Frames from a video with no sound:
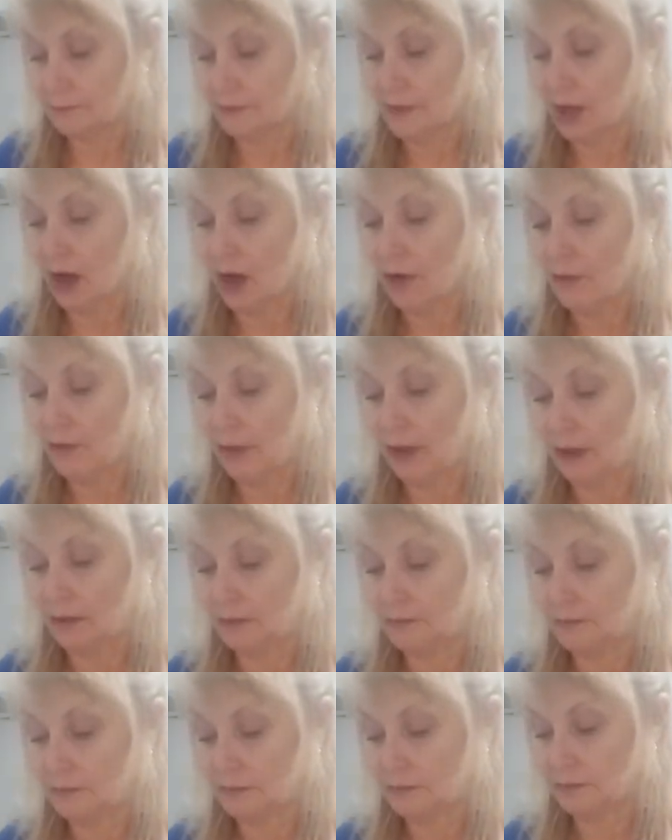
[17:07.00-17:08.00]
over
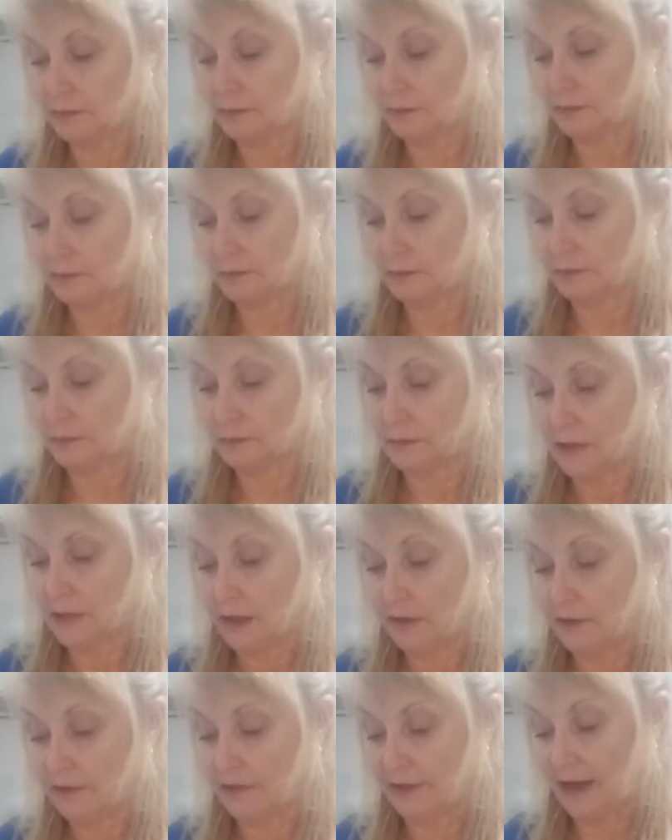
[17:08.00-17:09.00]

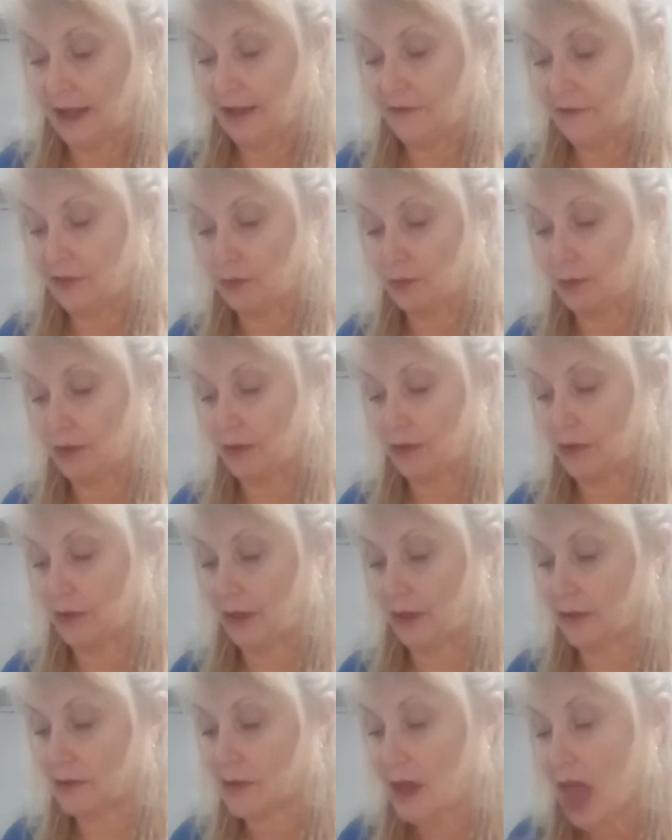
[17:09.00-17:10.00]
flavored with
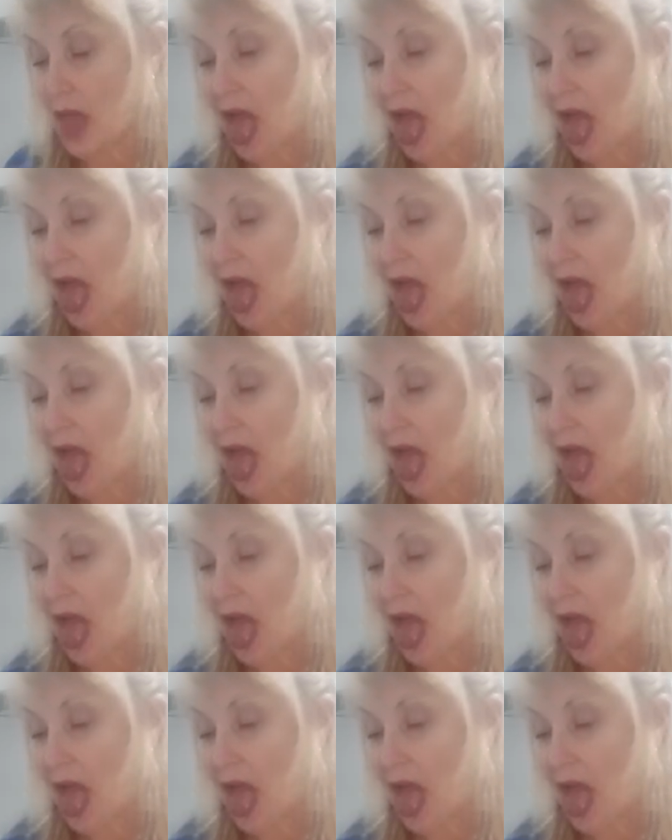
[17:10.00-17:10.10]
things.